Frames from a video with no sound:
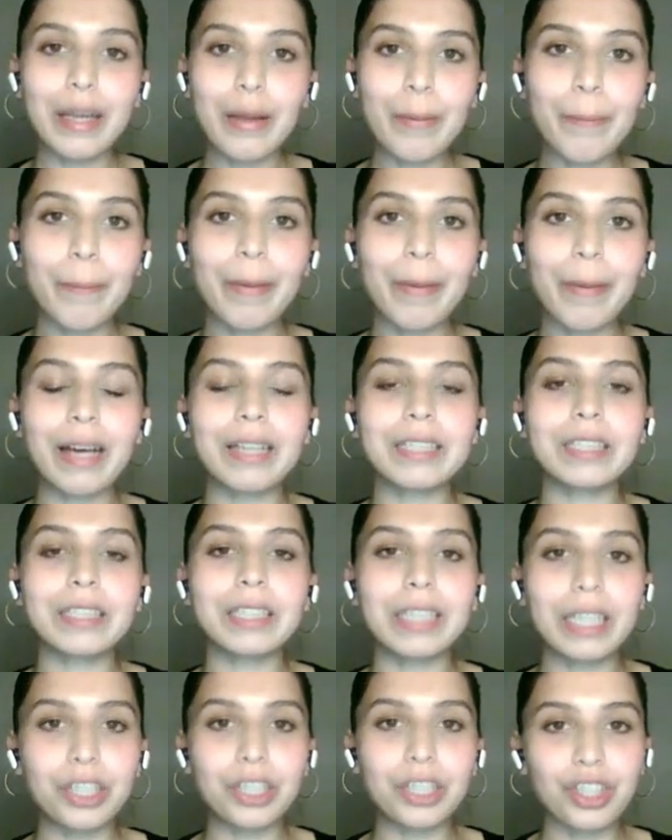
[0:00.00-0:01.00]
impact
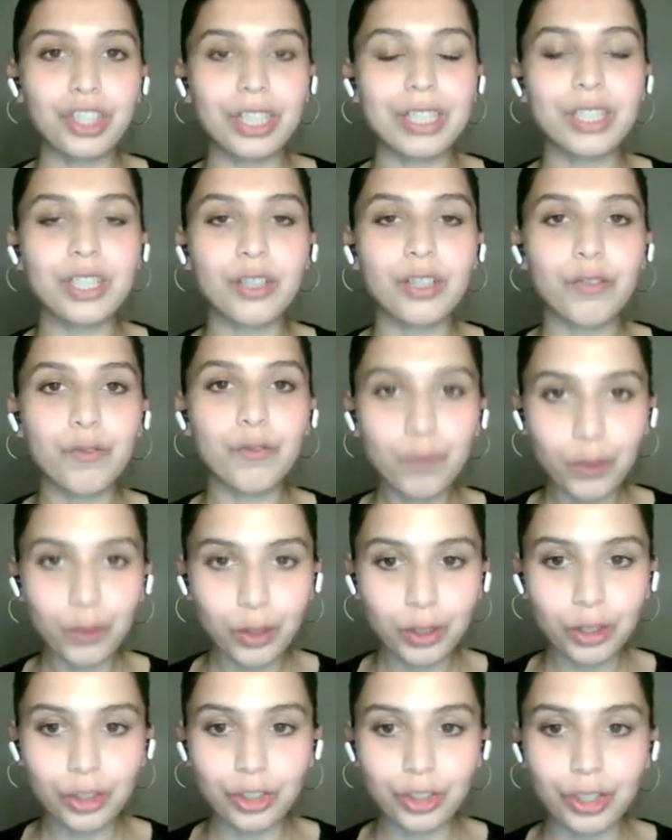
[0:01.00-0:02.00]
digestive
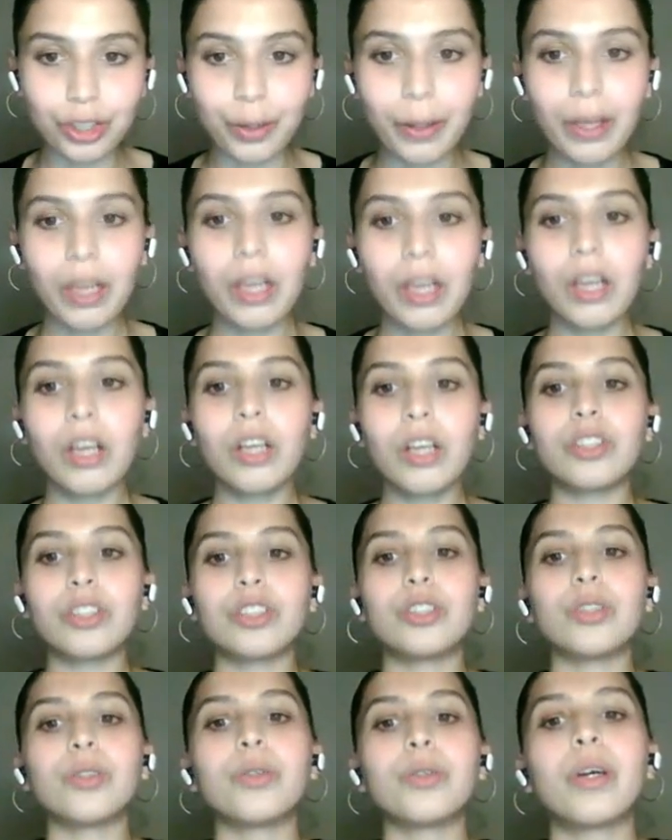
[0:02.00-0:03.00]
function.
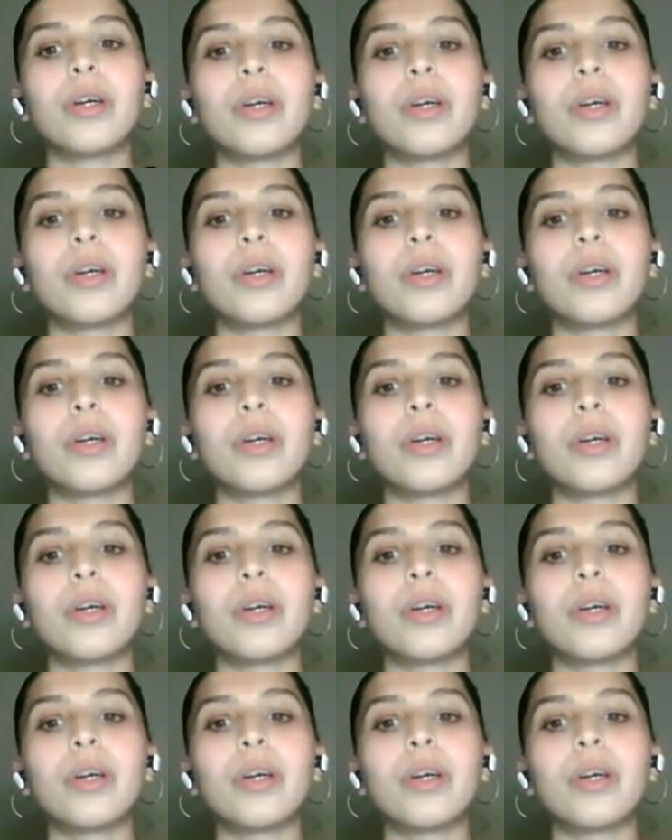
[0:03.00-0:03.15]
So